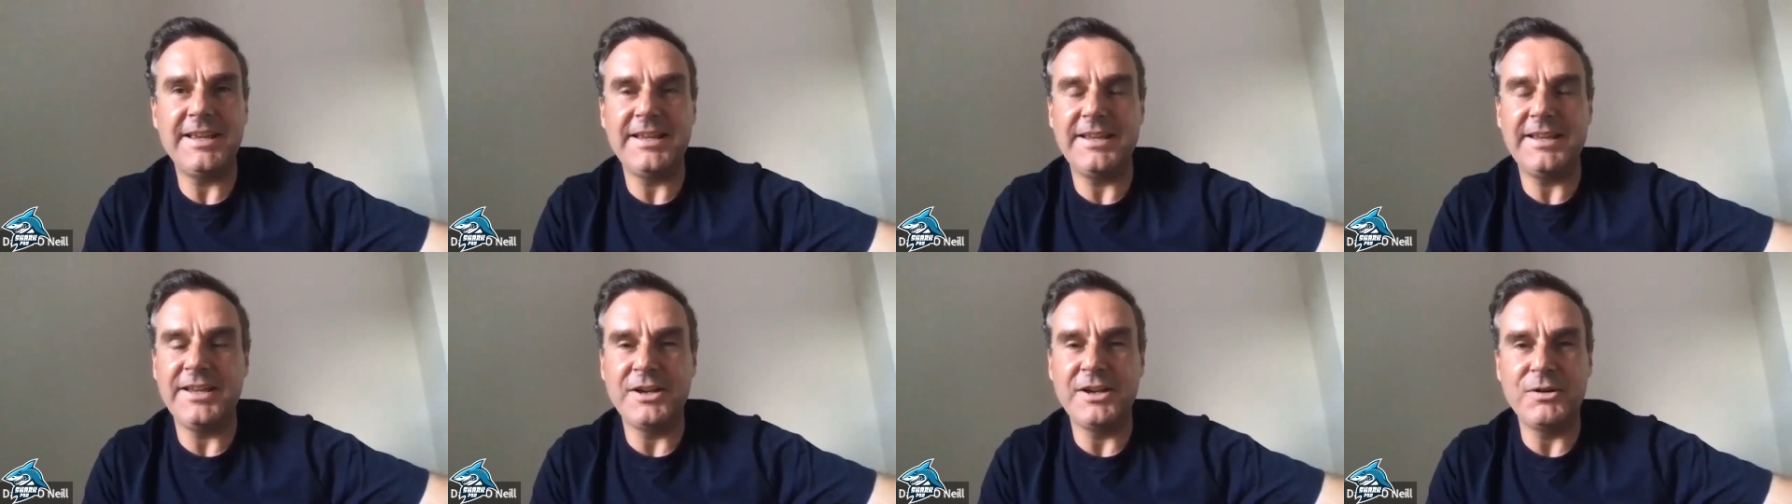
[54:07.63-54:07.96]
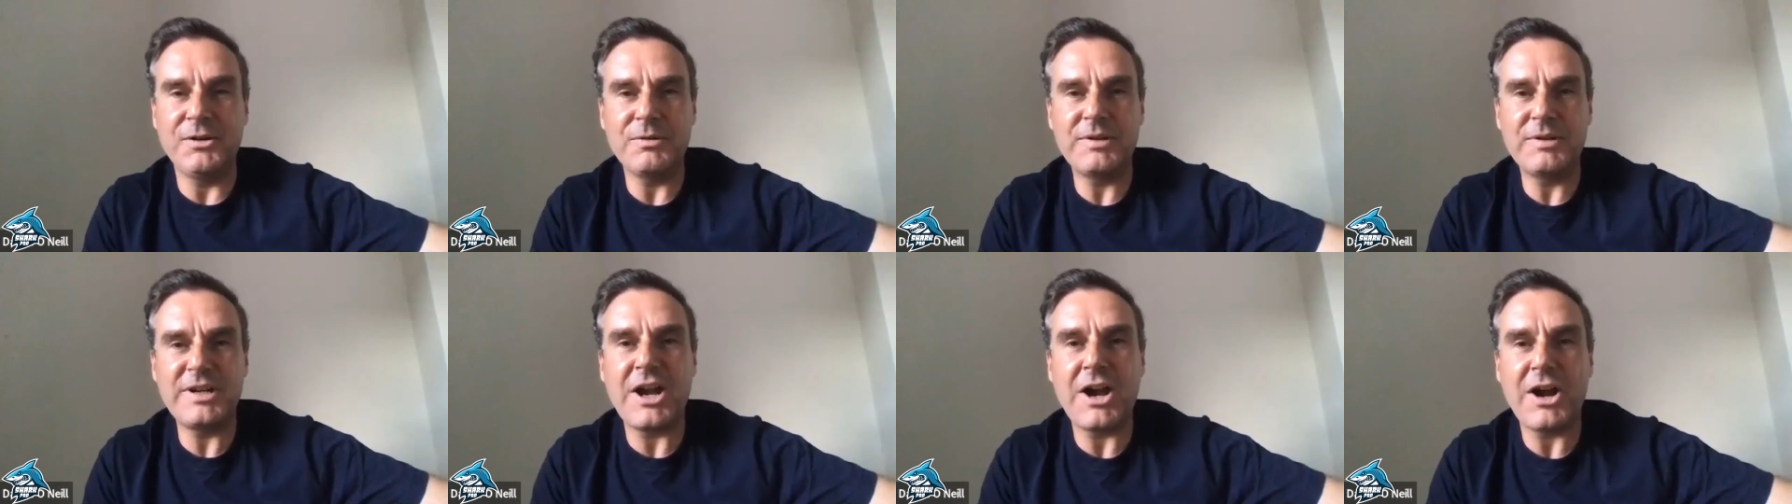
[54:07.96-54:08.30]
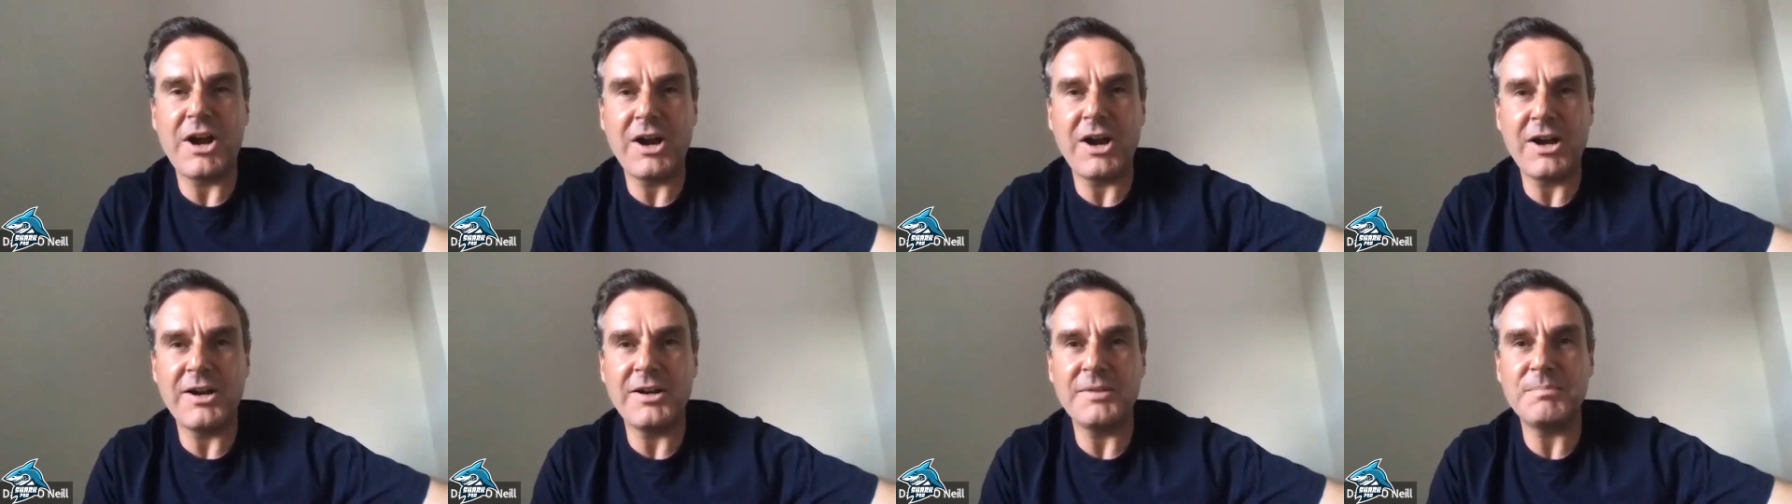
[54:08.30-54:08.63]
you know,
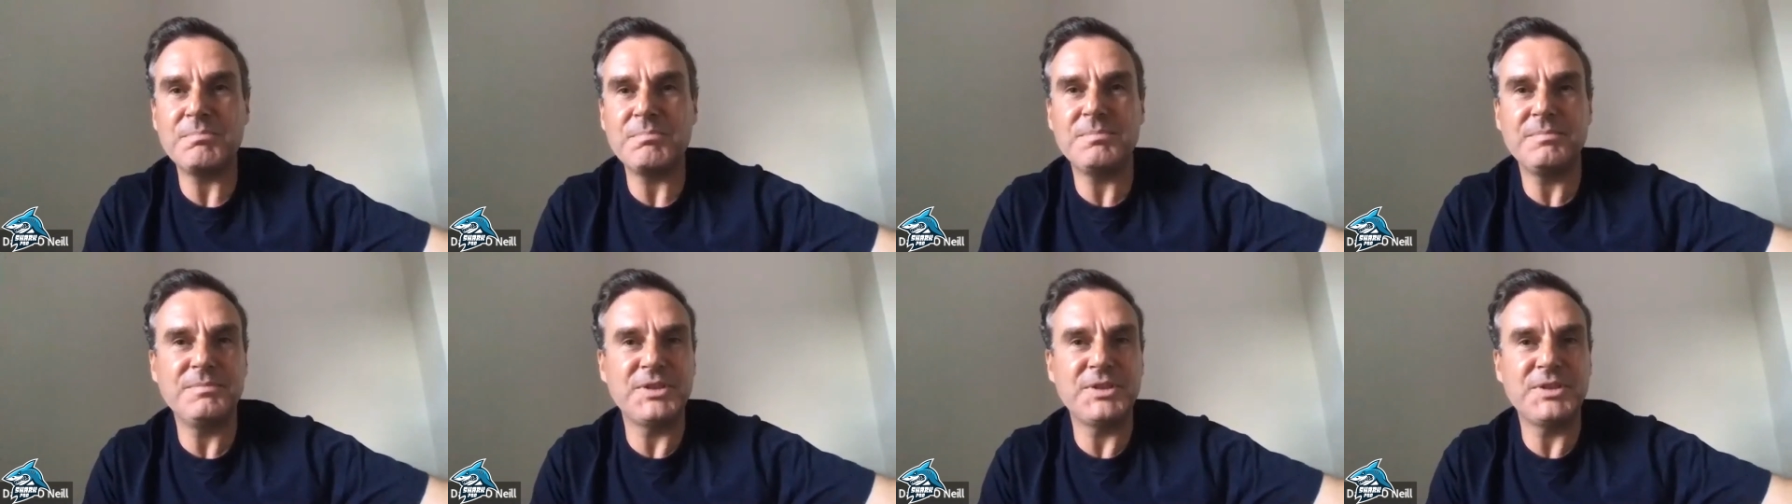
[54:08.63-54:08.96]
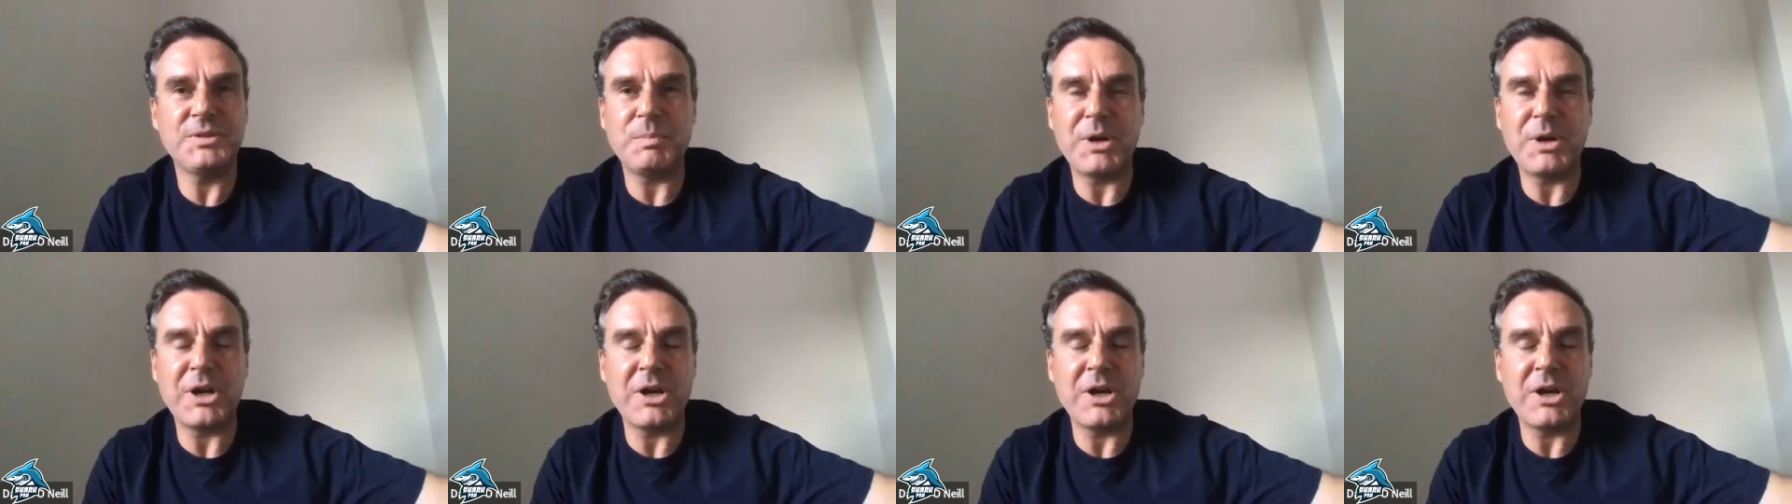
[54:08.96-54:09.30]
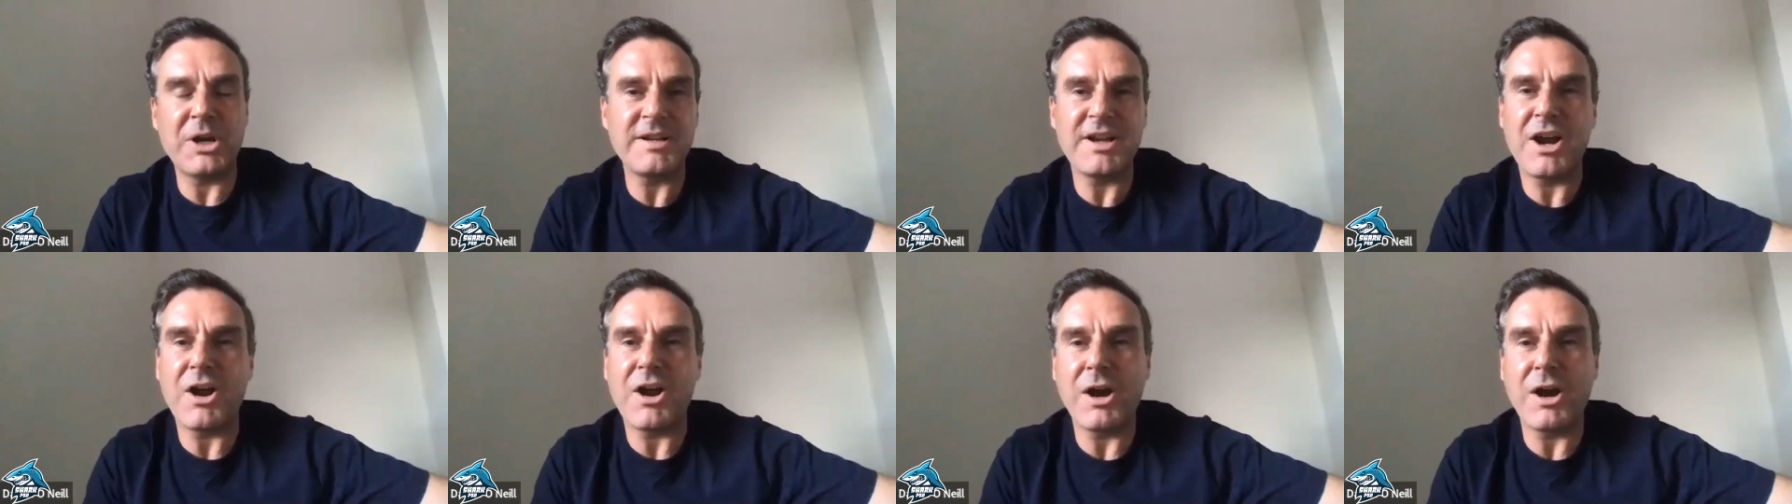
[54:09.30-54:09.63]
car spare
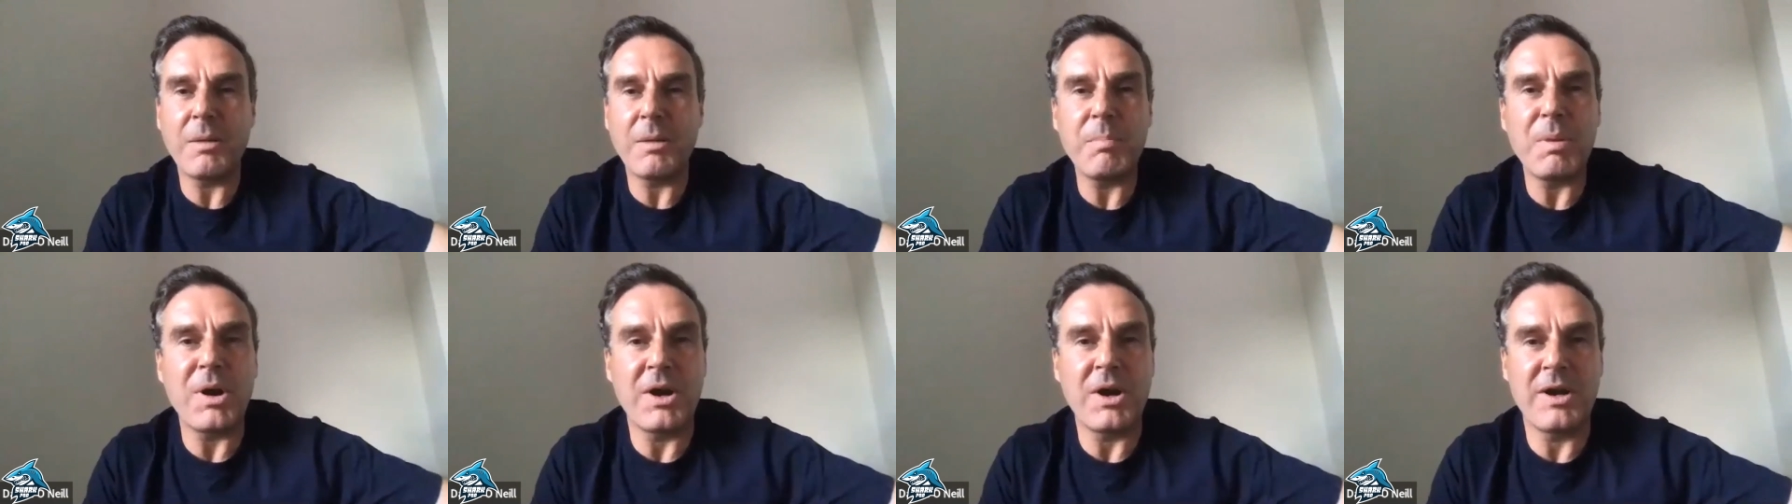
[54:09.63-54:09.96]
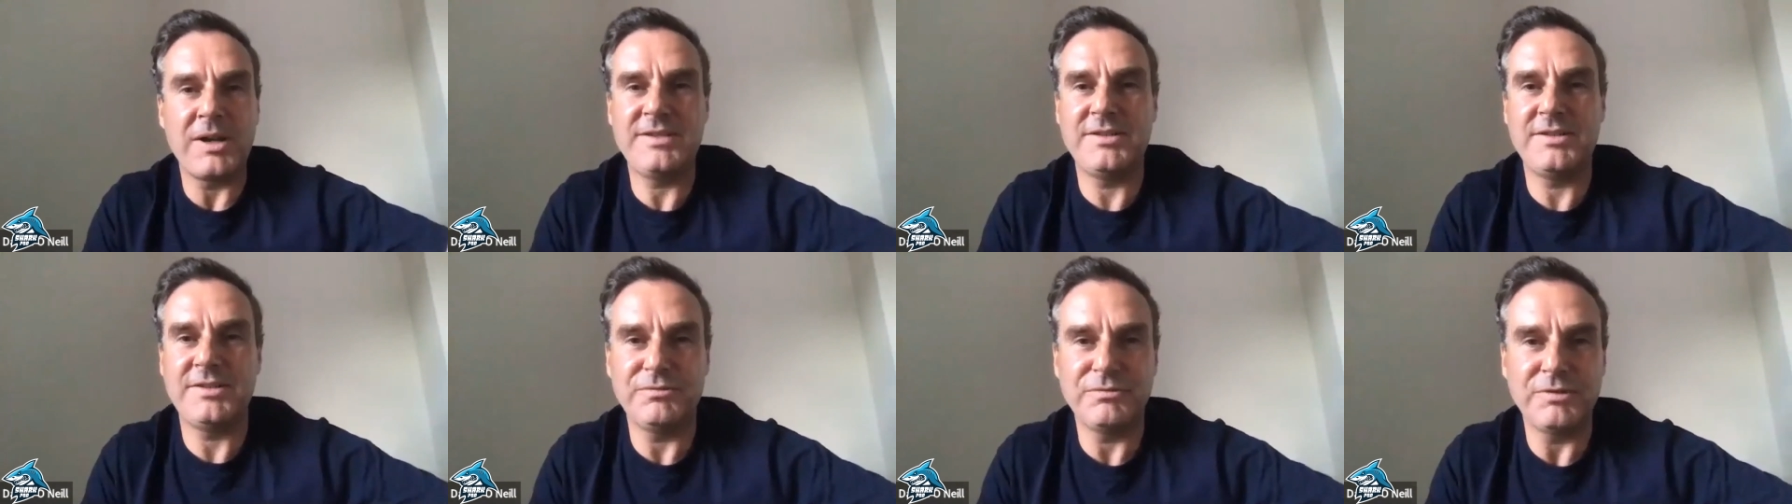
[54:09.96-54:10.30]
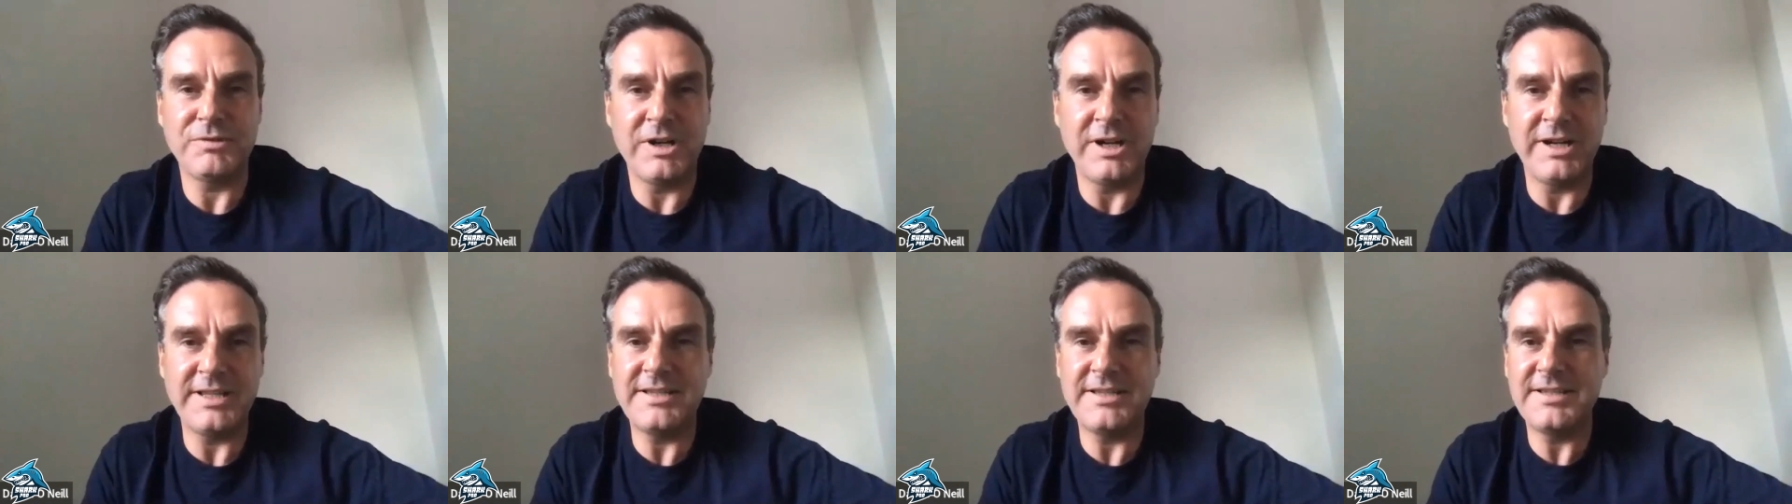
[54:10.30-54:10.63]
car parts,
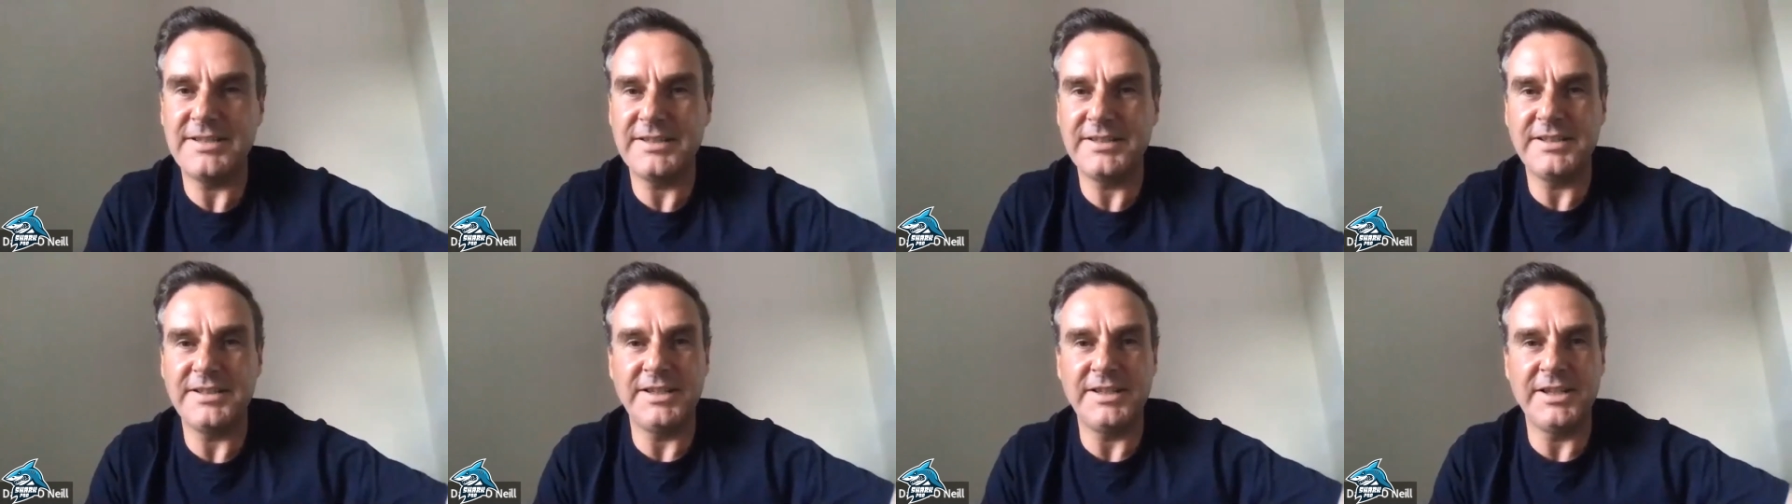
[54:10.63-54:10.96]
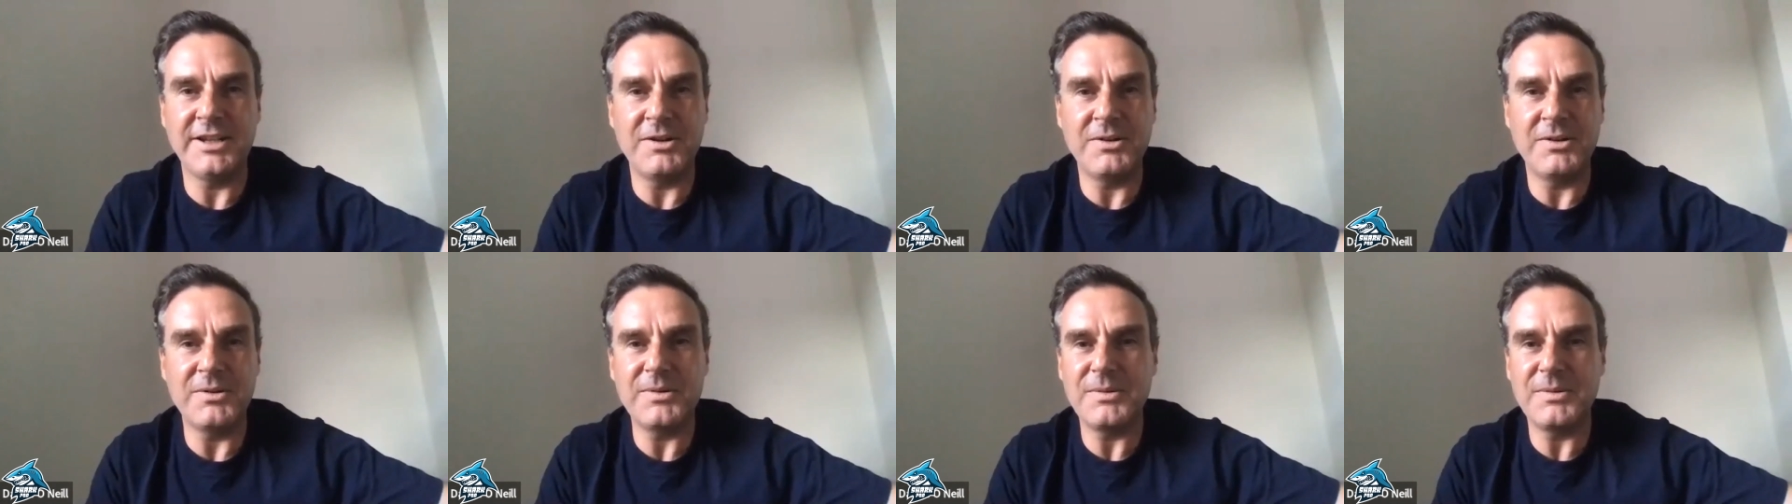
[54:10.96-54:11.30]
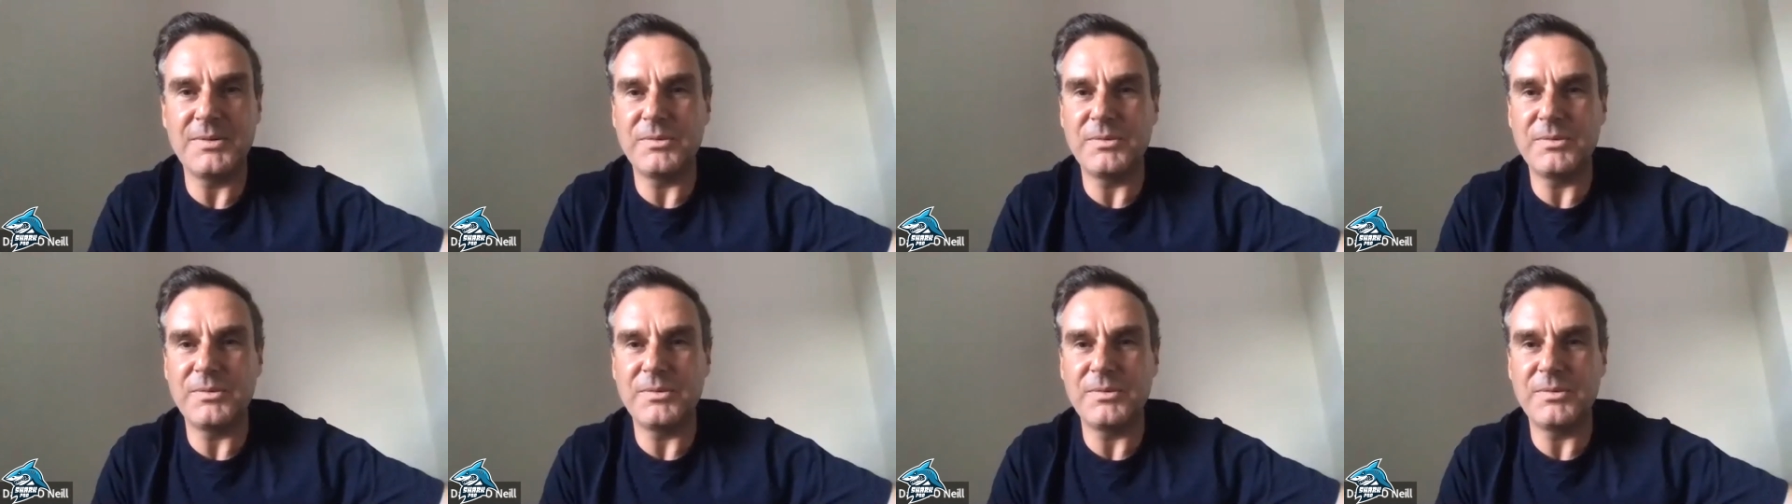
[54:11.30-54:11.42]
right? You know,